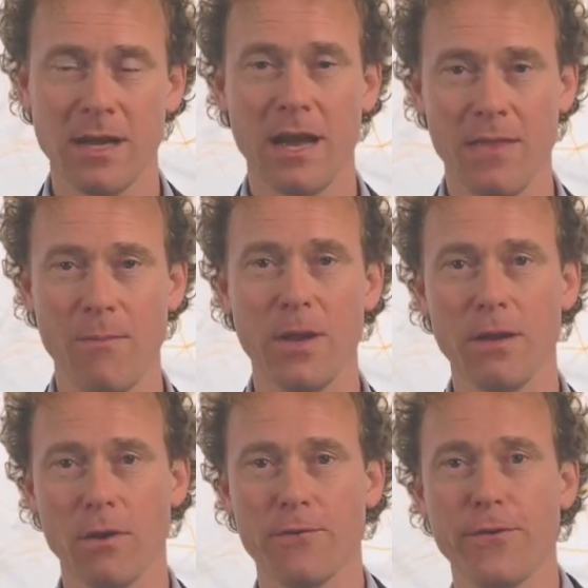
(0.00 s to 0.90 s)
And then we
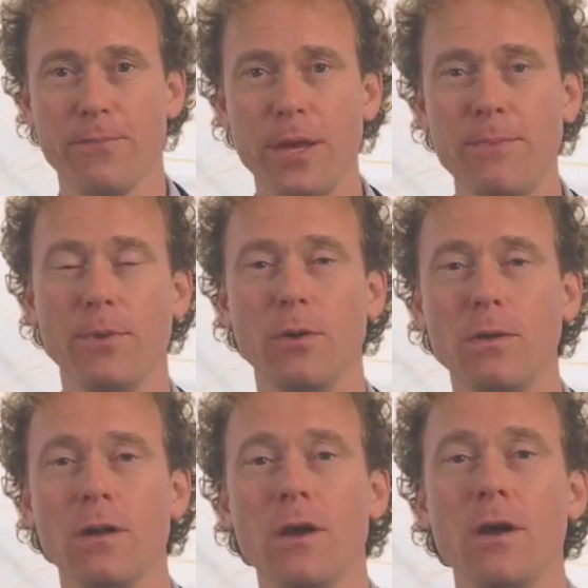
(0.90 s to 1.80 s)
looked for
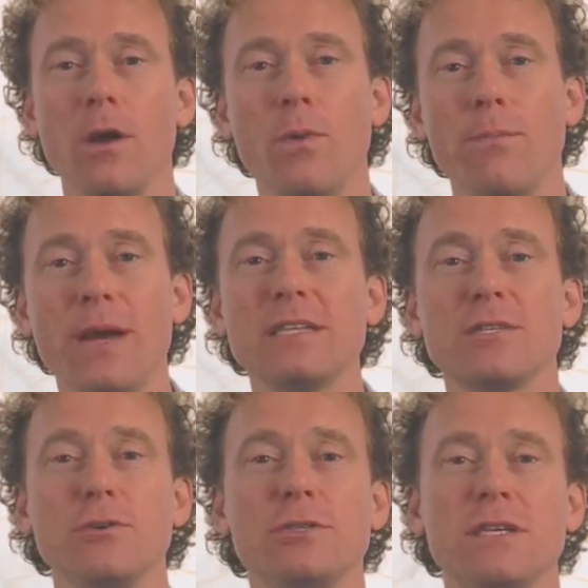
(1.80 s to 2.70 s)
people who were best
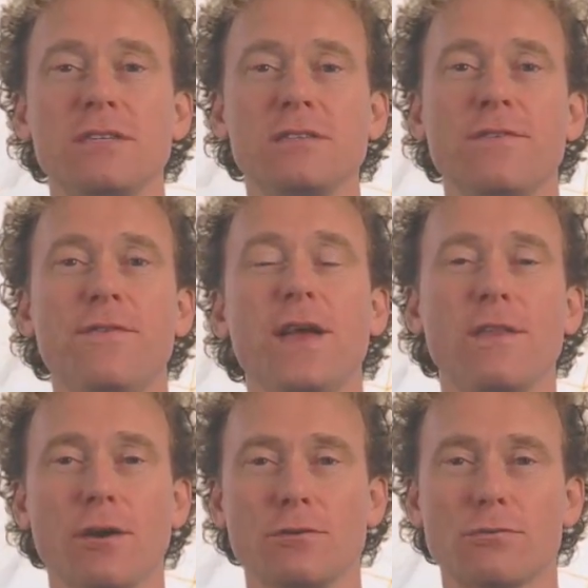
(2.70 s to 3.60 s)
suited to fit
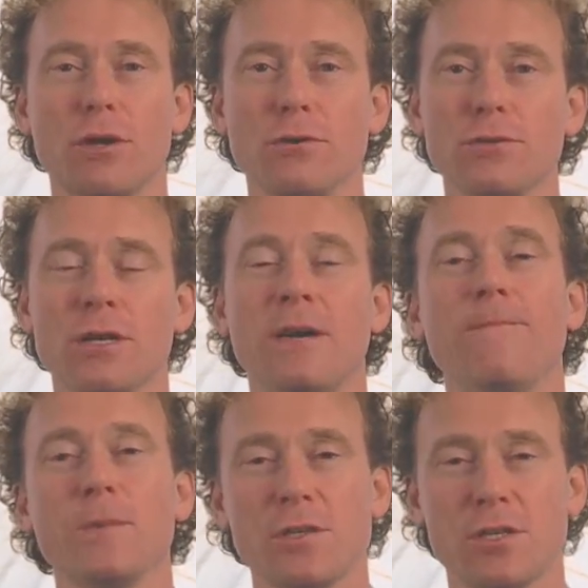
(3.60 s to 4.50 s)
those roles to